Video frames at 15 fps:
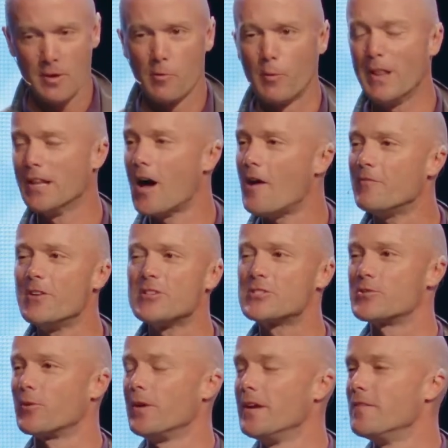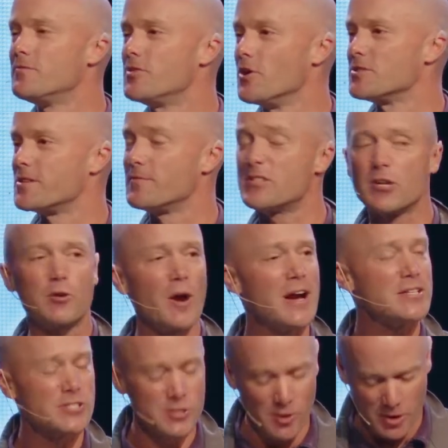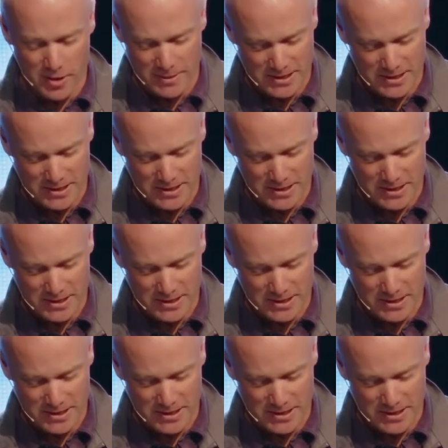We love the story of Joseph. It's a great story